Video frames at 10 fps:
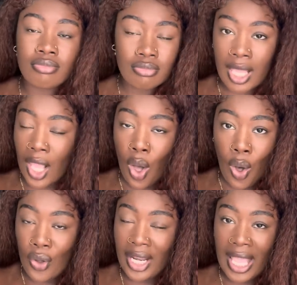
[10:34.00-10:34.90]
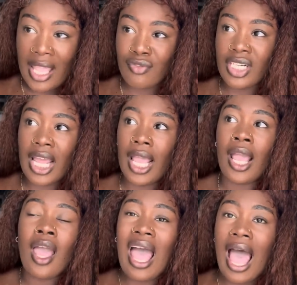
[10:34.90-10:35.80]
like all day, every
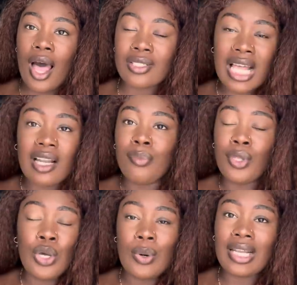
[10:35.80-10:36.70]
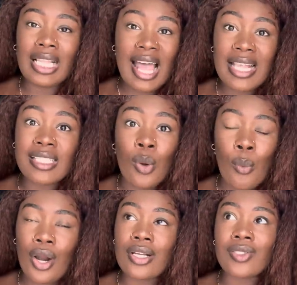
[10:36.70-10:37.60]
day, outside of me going to class and
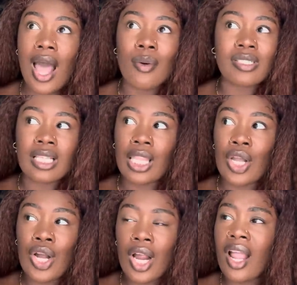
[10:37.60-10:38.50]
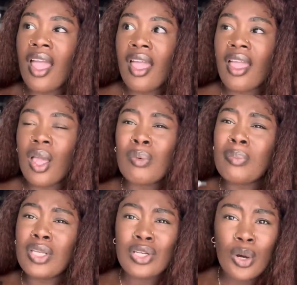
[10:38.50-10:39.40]
work. So I was telling her, it would
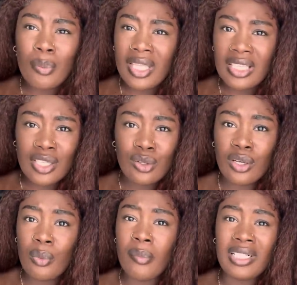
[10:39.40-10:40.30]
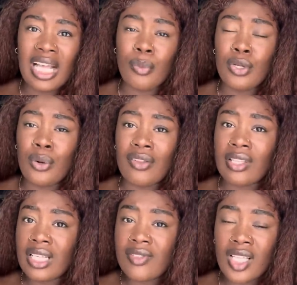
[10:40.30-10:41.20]
be no big deal. It would be like we don't
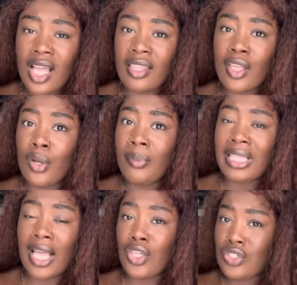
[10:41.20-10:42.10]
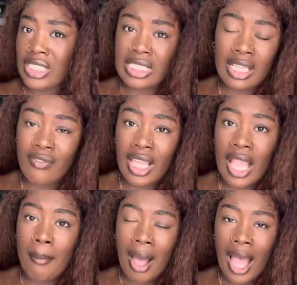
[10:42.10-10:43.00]
even live together. It would be like you're just living
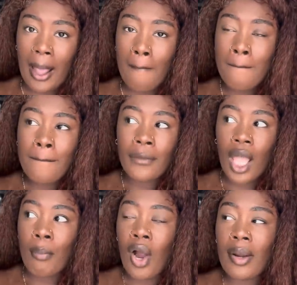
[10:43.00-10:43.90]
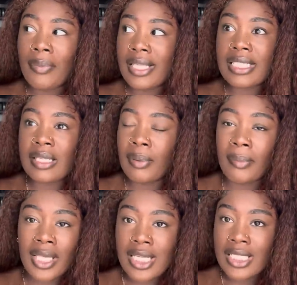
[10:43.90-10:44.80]
in my apartment simply
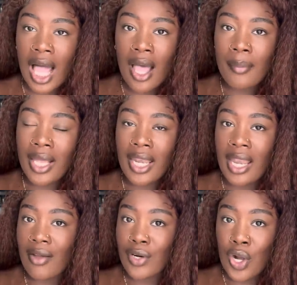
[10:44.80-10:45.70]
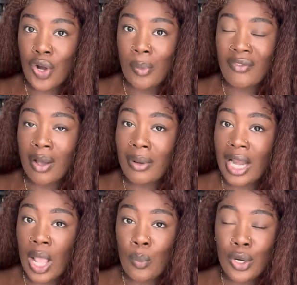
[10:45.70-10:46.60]
because I'm never home. If I'm not
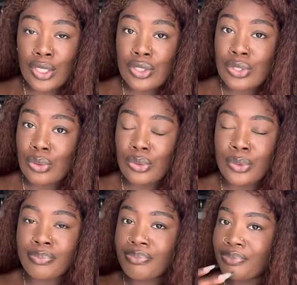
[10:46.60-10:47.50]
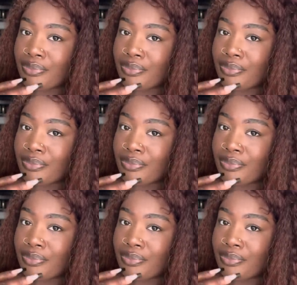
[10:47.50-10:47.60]
at work, school,